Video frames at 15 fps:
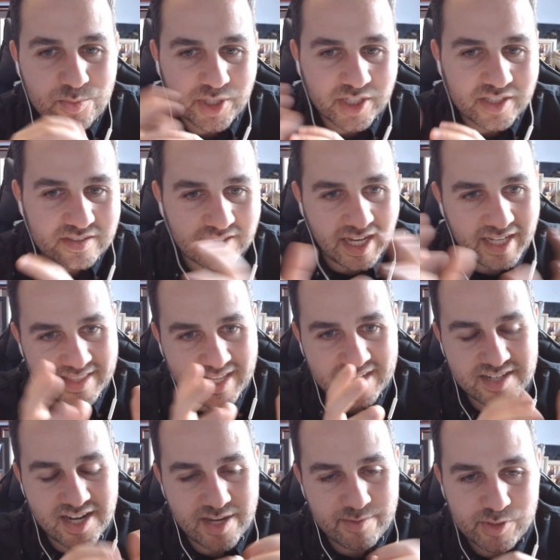but at
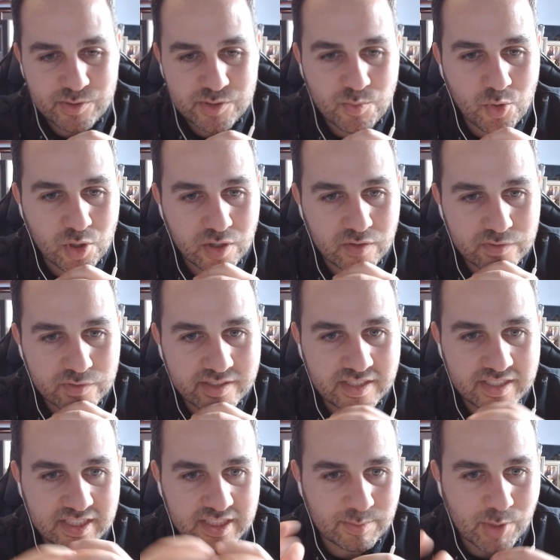that time it was more of like
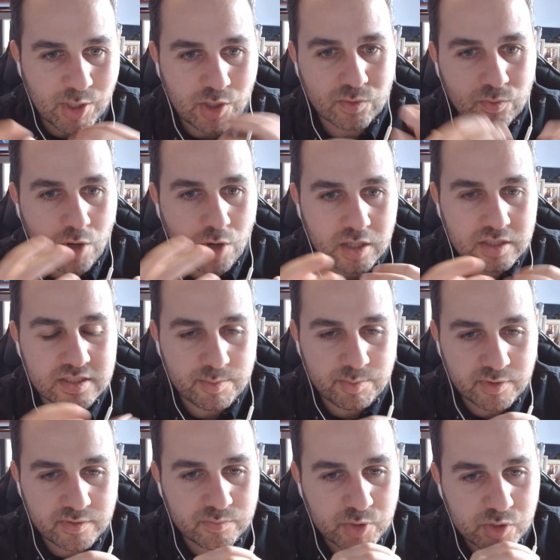the emo rock
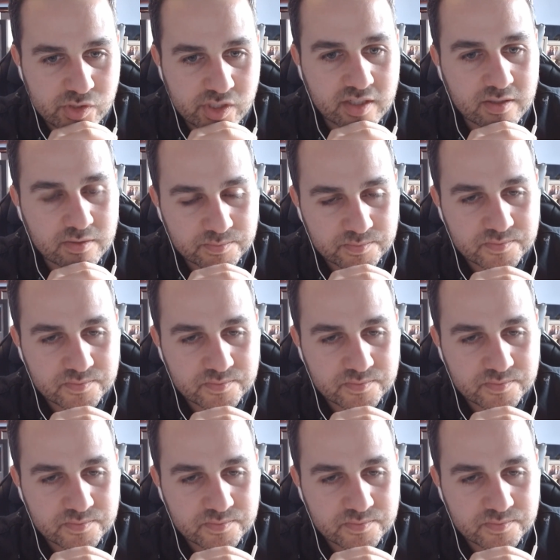type of music.